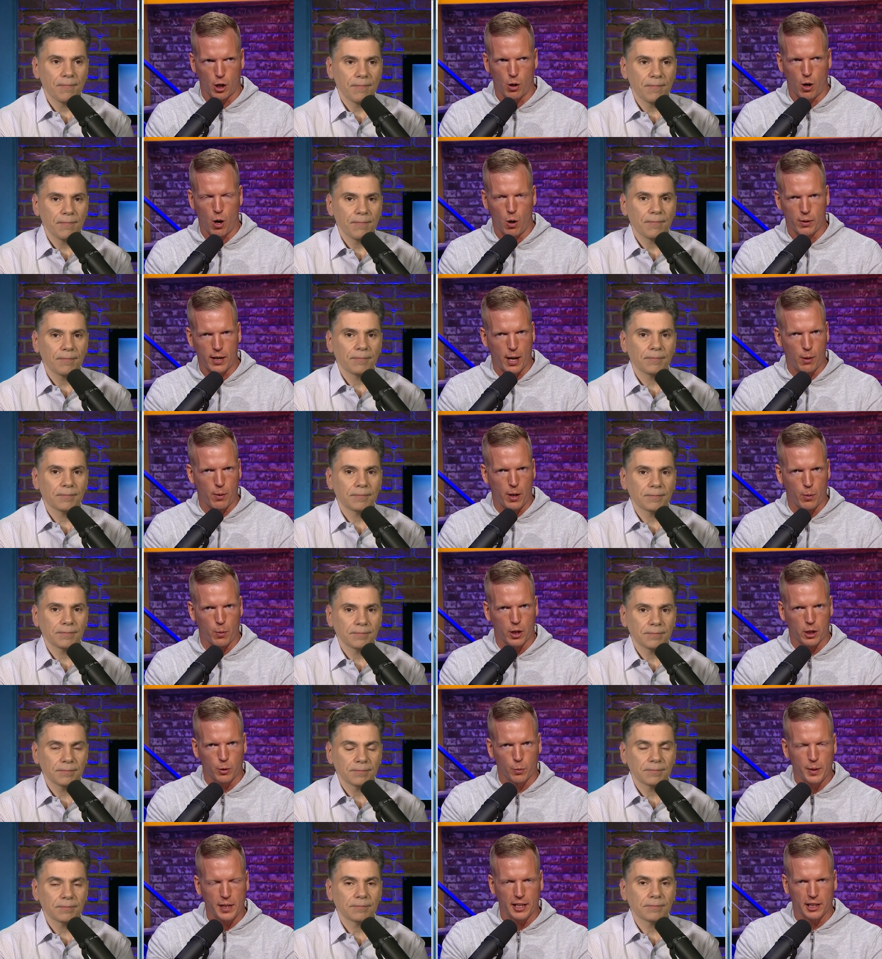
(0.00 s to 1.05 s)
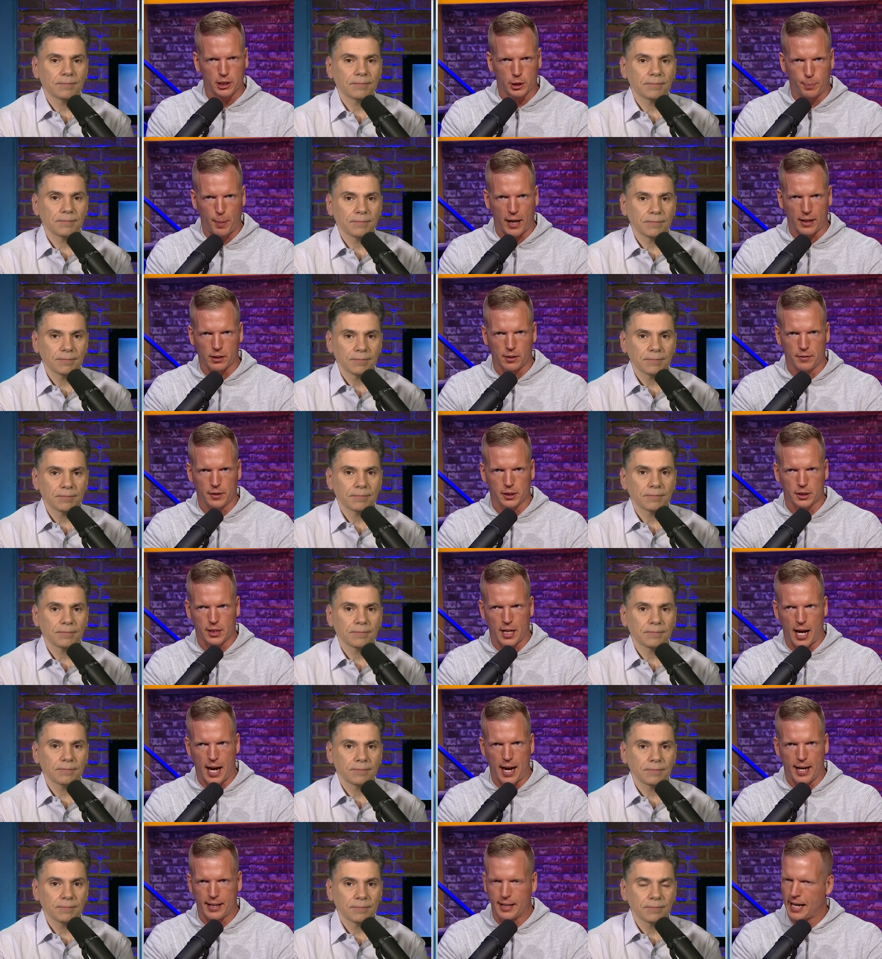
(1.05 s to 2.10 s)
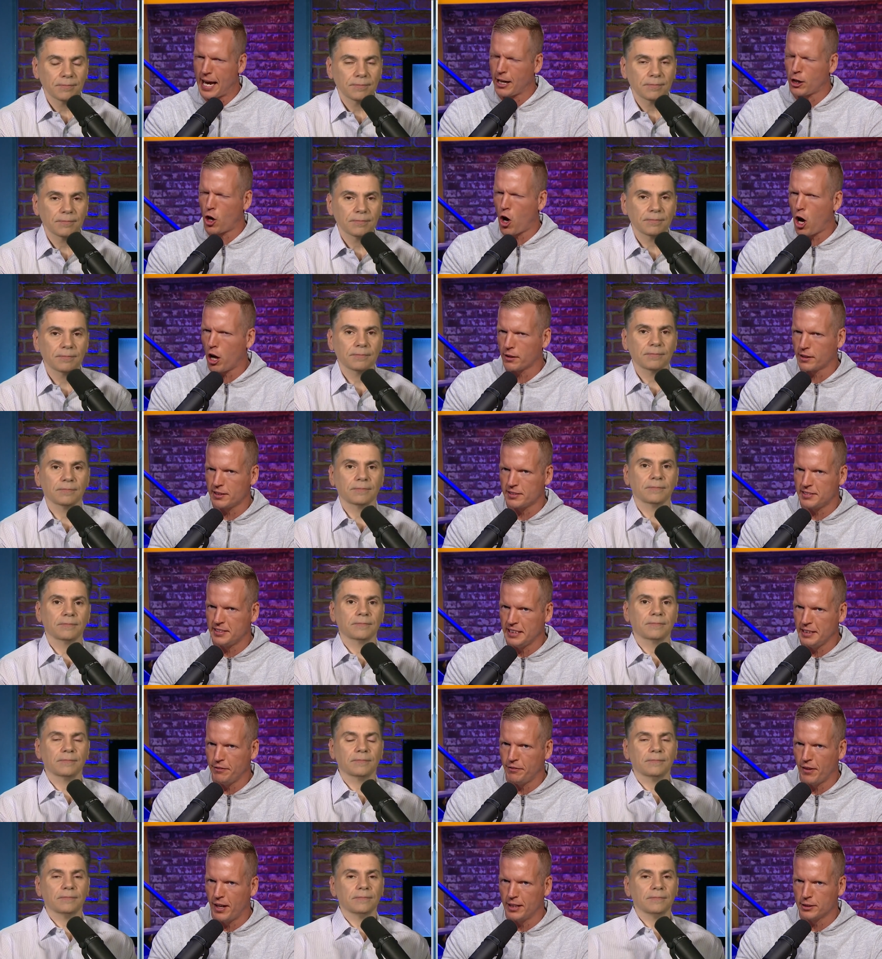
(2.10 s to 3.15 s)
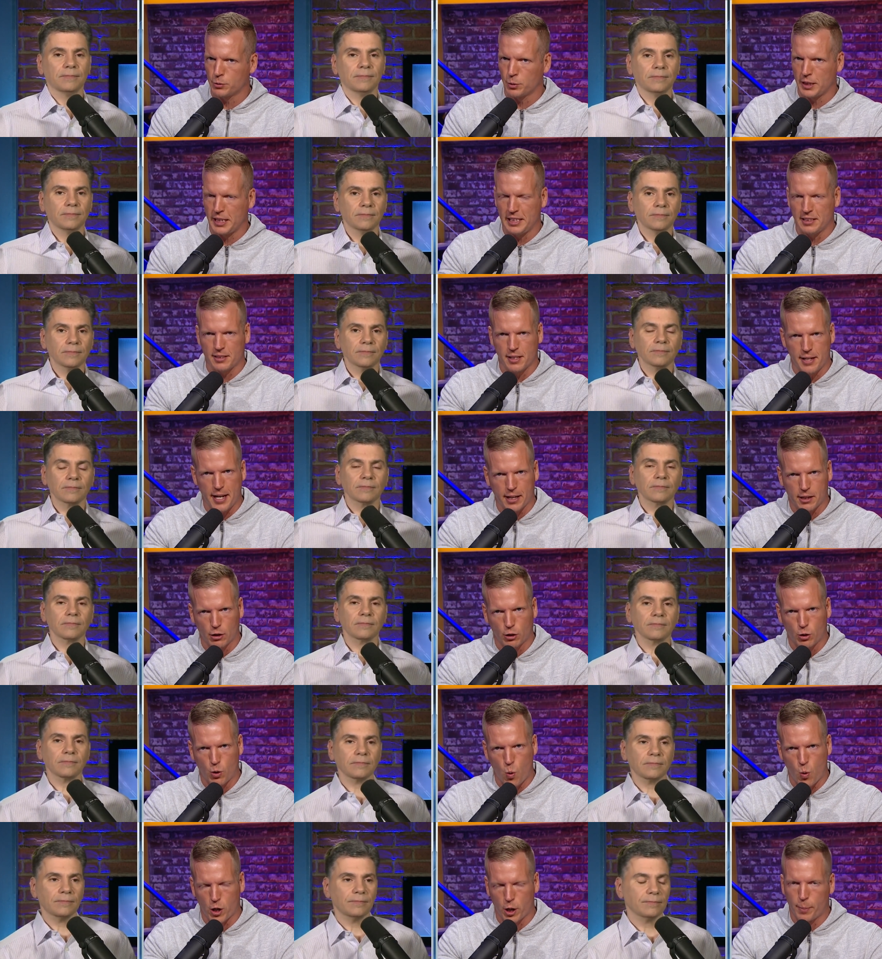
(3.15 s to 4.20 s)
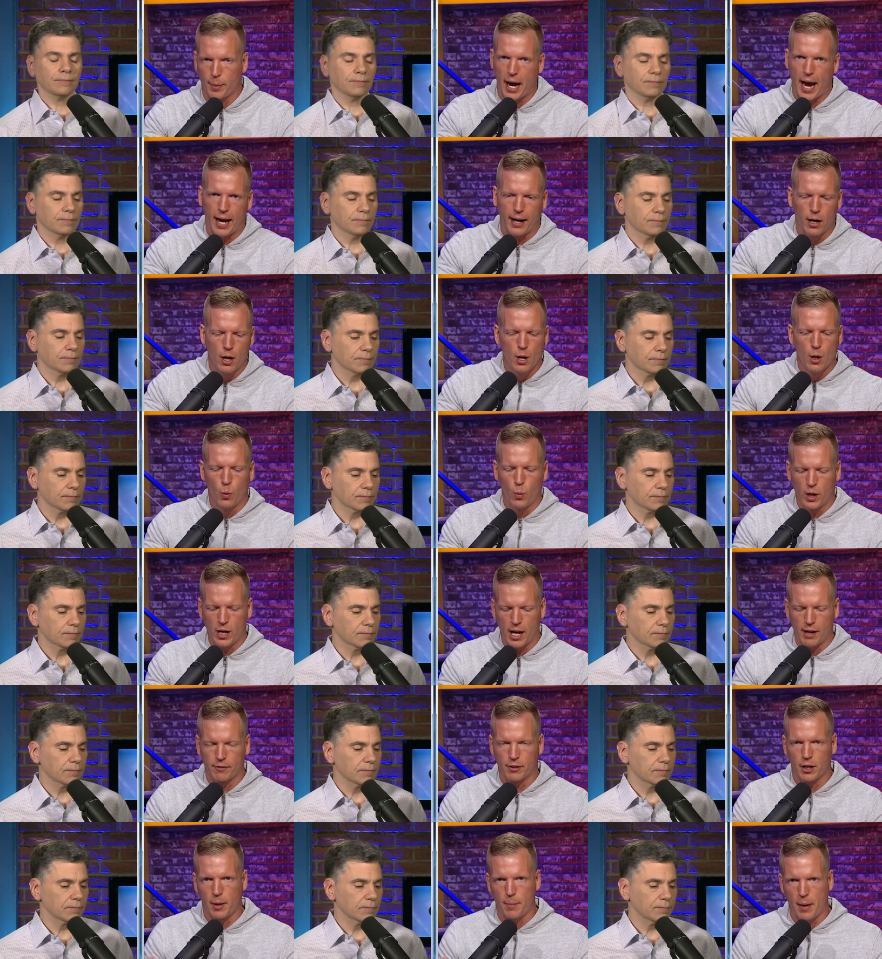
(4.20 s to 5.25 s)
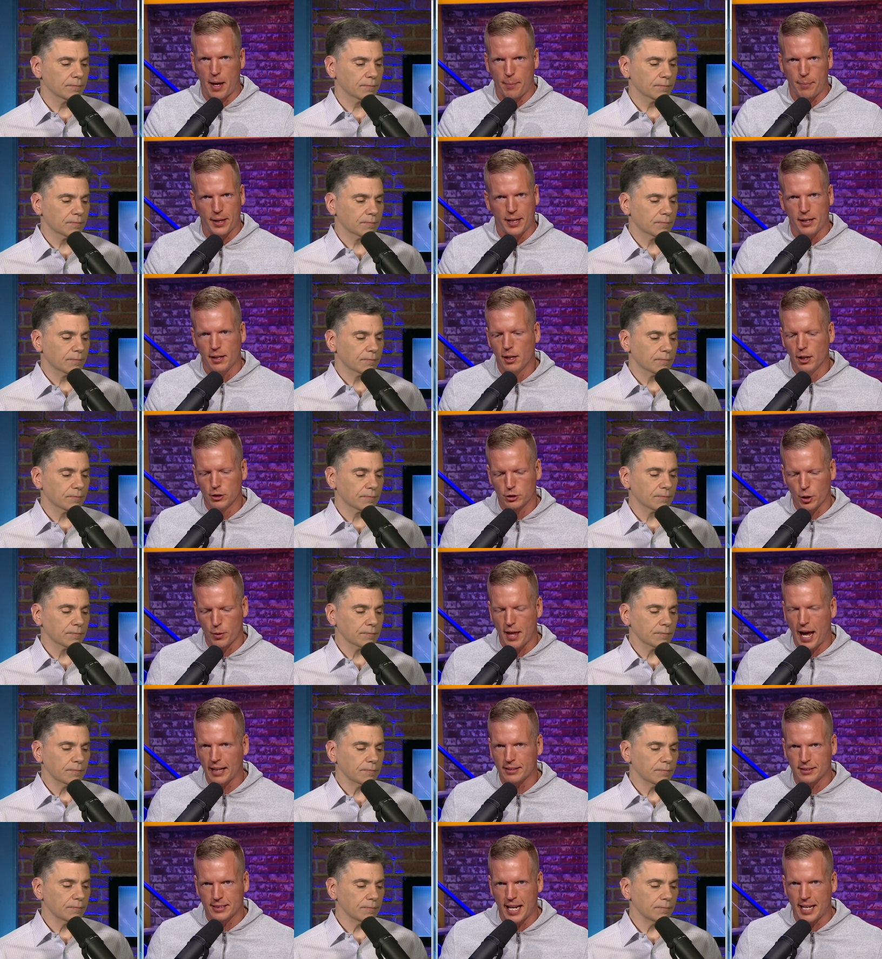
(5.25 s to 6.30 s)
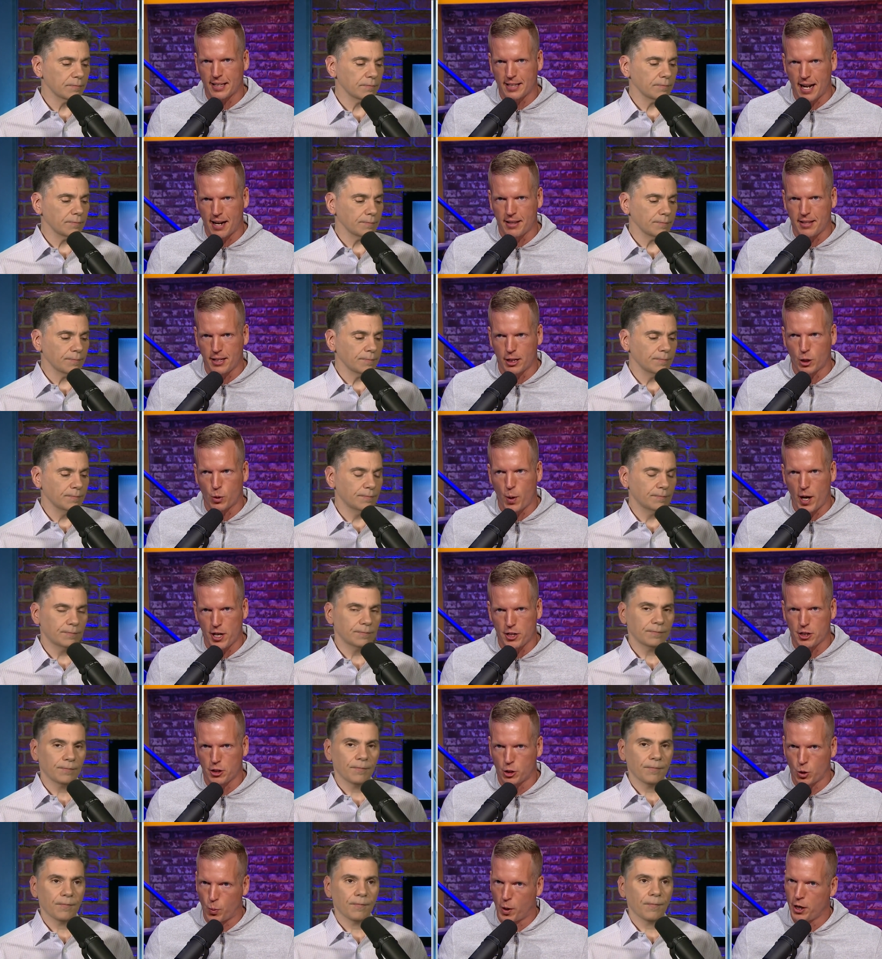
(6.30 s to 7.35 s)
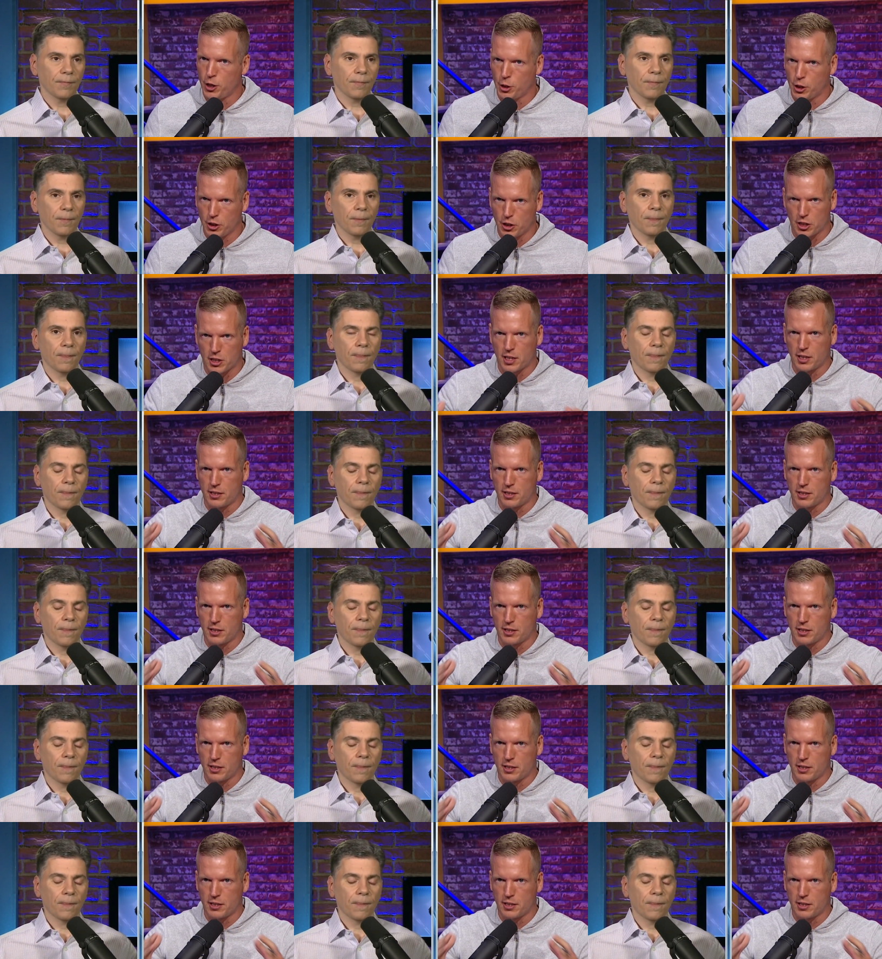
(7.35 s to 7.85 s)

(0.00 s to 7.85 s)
Speaker 1: go, okay, wait, what can we expect of this guy? Can I call this defense when he's the nickel cornerback, whatever it may be? So that's taken out of the equation to where you can just